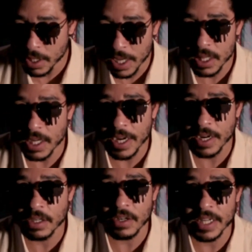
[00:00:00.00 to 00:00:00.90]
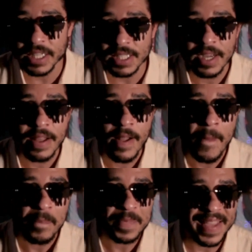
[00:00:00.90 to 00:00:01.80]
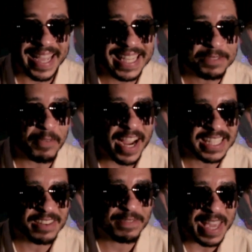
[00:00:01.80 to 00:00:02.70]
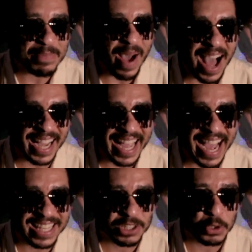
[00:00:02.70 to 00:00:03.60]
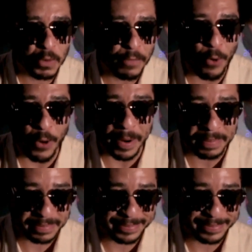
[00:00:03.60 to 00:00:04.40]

who the other character is. It's Fresh and Fit Podcast True Form.